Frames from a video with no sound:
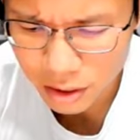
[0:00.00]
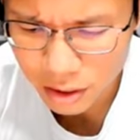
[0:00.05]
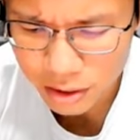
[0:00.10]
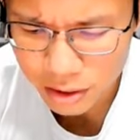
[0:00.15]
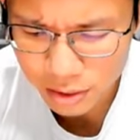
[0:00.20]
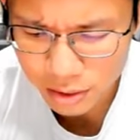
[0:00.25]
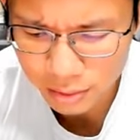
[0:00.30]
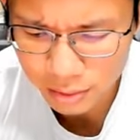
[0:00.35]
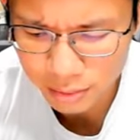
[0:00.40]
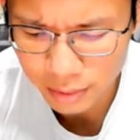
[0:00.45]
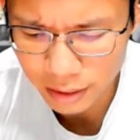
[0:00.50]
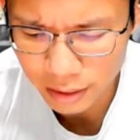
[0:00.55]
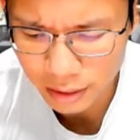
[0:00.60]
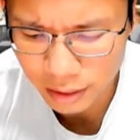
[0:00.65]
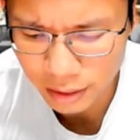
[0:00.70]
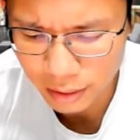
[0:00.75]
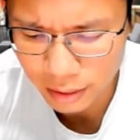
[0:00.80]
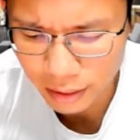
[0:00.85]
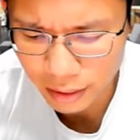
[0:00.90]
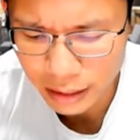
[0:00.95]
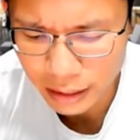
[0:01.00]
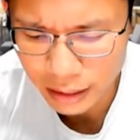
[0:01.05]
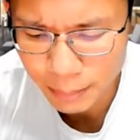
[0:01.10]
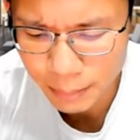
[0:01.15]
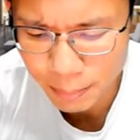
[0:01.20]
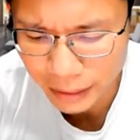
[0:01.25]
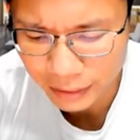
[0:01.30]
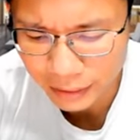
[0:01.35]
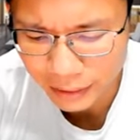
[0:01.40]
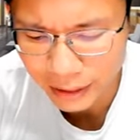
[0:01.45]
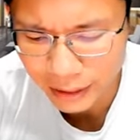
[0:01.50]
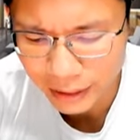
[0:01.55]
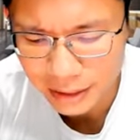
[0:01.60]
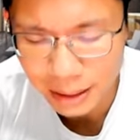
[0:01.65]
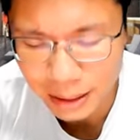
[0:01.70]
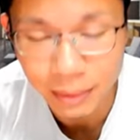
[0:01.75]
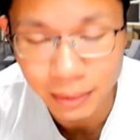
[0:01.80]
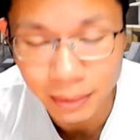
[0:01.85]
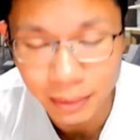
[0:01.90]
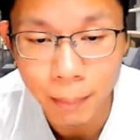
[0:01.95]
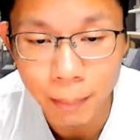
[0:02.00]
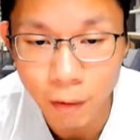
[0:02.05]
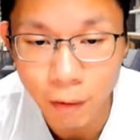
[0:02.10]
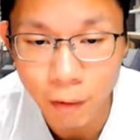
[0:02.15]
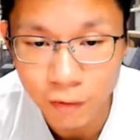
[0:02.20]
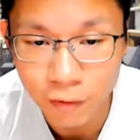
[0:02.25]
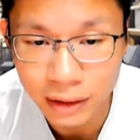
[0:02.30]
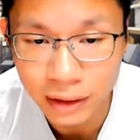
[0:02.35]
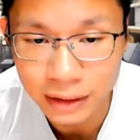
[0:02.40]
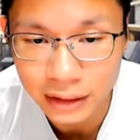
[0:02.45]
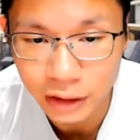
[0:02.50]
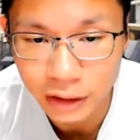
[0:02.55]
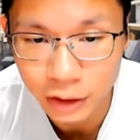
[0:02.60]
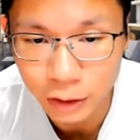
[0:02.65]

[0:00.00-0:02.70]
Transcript: So it may take some time, obviously,